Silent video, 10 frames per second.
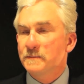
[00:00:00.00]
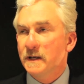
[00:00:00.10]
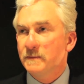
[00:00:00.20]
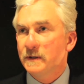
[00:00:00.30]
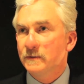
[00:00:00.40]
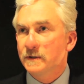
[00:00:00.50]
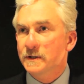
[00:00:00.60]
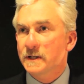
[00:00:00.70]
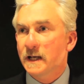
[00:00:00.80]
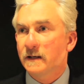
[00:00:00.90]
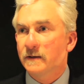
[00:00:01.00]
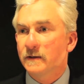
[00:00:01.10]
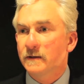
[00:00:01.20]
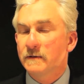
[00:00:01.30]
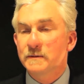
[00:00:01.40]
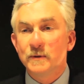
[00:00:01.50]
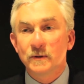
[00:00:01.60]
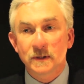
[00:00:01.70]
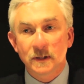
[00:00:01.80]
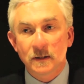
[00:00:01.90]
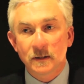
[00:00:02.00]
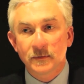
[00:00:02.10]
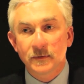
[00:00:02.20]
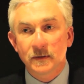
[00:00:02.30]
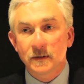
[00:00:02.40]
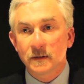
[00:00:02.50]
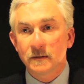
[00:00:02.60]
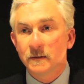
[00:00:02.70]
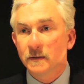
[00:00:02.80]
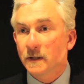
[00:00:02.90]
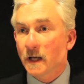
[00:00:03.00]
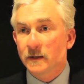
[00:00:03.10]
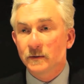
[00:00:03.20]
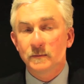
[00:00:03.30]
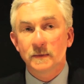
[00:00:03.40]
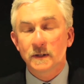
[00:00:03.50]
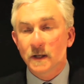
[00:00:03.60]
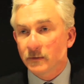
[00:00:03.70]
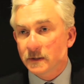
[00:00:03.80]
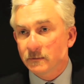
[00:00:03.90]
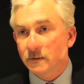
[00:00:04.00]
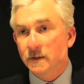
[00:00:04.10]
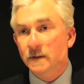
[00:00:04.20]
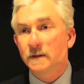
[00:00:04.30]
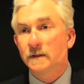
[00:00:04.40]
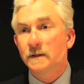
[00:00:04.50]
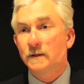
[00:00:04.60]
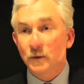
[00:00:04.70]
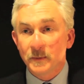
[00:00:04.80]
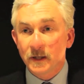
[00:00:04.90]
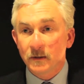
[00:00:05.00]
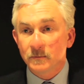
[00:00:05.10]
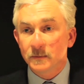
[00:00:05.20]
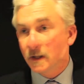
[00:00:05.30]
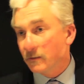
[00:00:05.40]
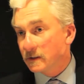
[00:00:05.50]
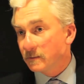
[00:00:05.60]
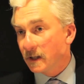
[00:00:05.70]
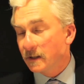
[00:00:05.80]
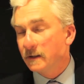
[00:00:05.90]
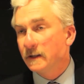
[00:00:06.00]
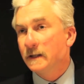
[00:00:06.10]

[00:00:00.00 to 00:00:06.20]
made me understand that there is more to life than getting up, going to work, coming home, going to bed.